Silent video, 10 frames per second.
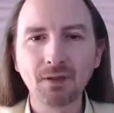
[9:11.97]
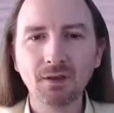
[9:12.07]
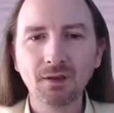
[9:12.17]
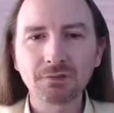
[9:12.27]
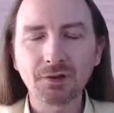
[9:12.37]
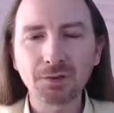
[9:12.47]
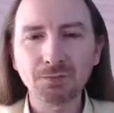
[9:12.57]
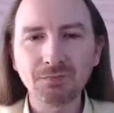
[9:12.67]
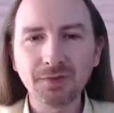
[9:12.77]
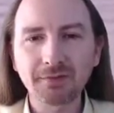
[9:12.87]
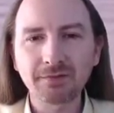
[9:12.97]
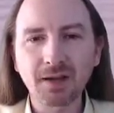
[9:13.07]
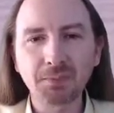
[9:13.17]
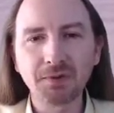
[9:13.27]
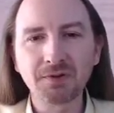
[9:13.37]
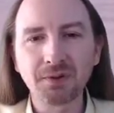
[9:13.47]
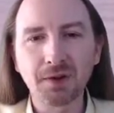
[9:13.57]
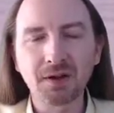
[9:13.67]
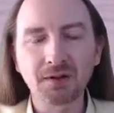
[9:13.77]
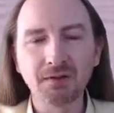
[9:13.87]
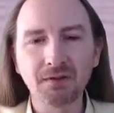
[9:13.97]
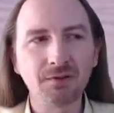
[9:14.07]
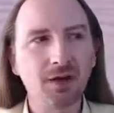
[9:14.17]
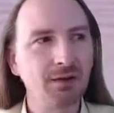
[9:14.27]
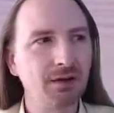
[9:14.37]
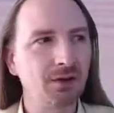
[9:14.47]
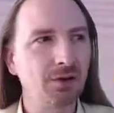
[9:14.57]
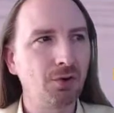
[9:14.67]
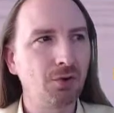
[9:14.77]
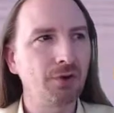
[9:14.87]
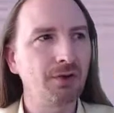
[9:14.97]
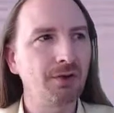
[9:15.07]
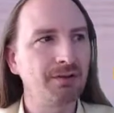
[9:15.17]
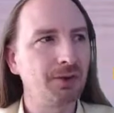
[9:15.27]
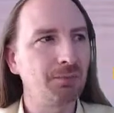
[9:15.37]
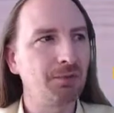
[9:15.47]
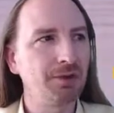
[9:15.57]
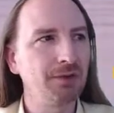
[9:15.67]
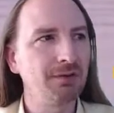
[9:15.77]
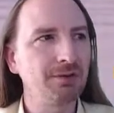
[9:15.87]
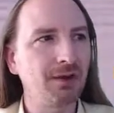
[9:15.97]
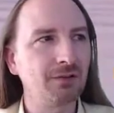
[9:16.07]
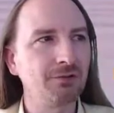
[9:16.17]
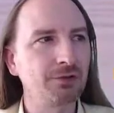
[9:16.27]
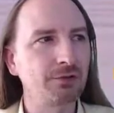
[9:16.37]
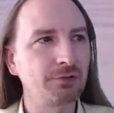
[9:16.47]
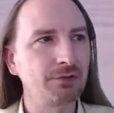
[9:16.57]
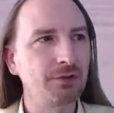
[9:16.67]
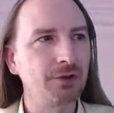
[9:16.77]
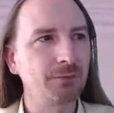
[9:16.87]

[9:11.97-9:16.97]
So let's set up and debug a .NET Core example inside Visual Studio.